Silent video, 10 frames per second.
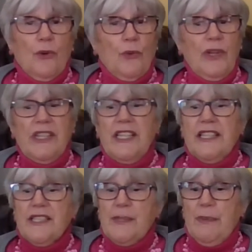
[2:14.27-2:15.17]
Willie
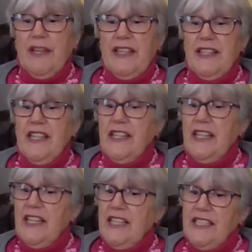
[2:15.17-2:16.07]
explained that
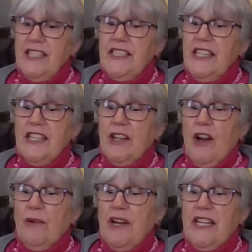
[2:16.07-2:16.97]
since he had
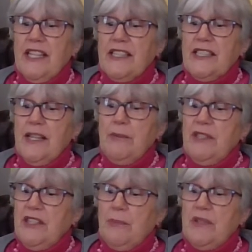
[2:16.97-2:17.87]
already
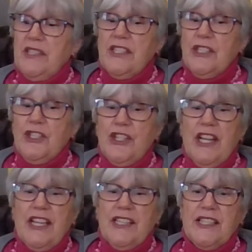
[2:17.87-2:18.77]
accepted the position
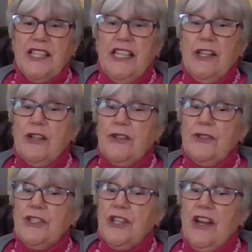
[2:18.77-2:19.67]
as ski
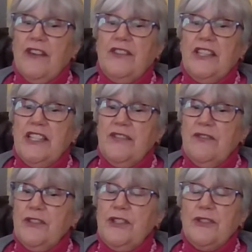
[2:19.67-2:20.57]
coach of the
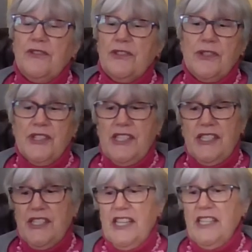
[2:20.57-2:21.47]
Denver University
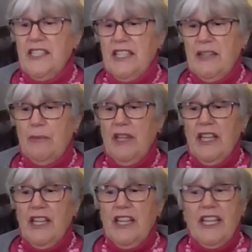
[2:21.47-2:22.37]
ski team,
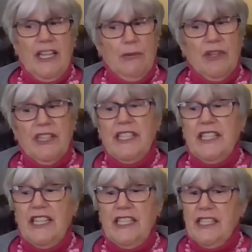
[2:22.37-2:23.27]
he really
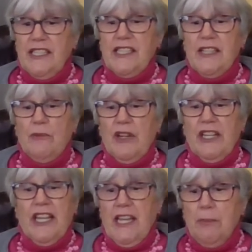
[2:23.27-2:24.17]
needed
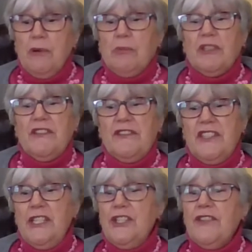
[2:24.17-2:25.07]
someone capable of
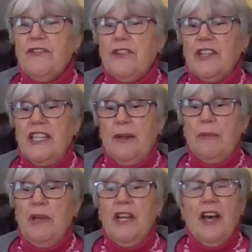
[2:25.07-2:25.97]
teaching for
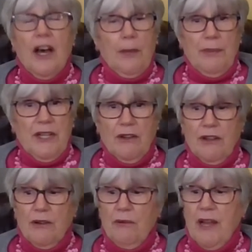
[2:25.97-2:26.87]
him up here
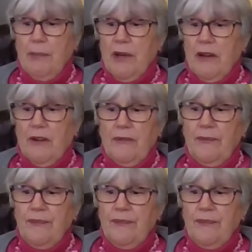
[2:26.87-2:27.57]
at Arapahoe.